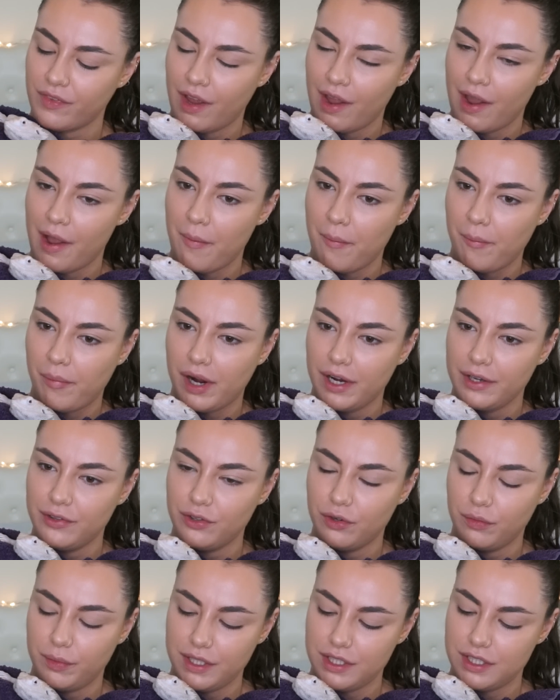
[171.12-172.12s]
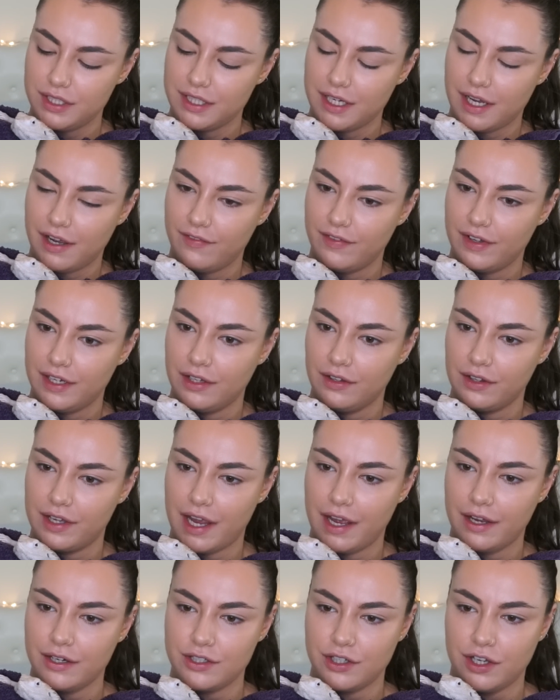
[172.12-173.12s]
But I thought we'd just have a little
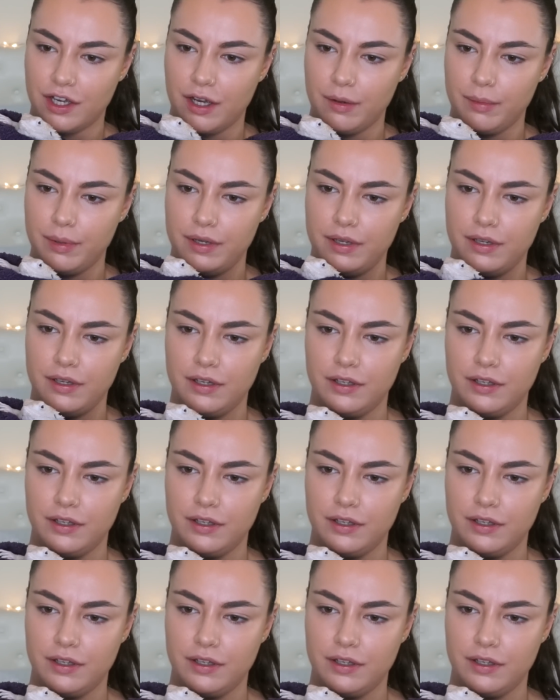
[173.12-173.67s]
catch up.